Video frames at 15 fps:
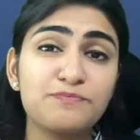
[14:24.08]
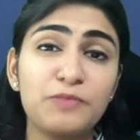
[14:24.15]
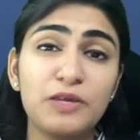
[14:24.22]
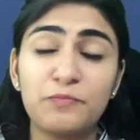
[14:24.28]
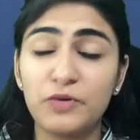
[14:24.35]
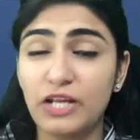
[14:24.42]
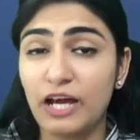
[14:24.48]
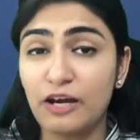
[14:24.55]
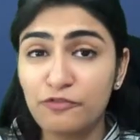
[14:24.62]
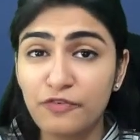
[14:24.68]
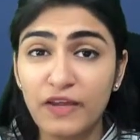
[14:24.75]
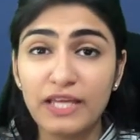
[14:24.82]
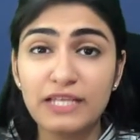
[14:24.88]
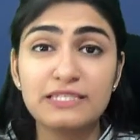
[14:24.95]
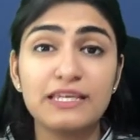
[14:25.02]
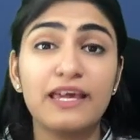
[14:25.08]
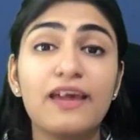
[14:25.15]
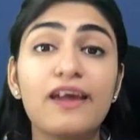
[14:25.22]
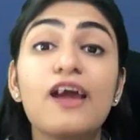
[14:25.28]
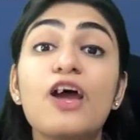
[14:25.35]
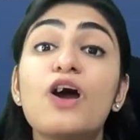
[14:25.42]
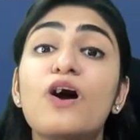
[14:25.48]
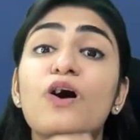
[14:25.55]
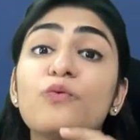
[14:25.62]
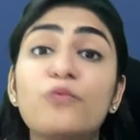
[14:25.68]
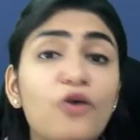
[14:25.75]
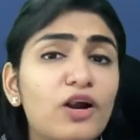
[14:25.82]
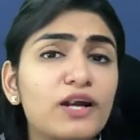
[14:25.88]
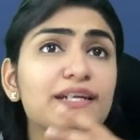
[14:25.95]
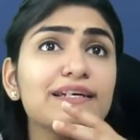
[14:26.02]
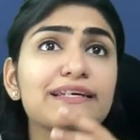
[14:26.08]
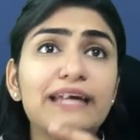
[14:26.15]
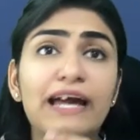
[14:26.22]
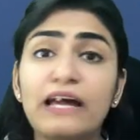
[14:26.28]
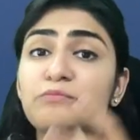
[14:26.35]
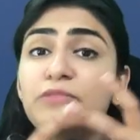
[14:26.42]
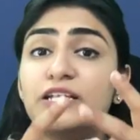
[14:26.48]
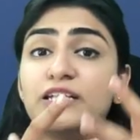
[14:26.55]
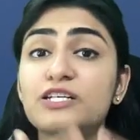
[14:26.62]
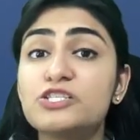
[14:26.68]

people are facing? What can be the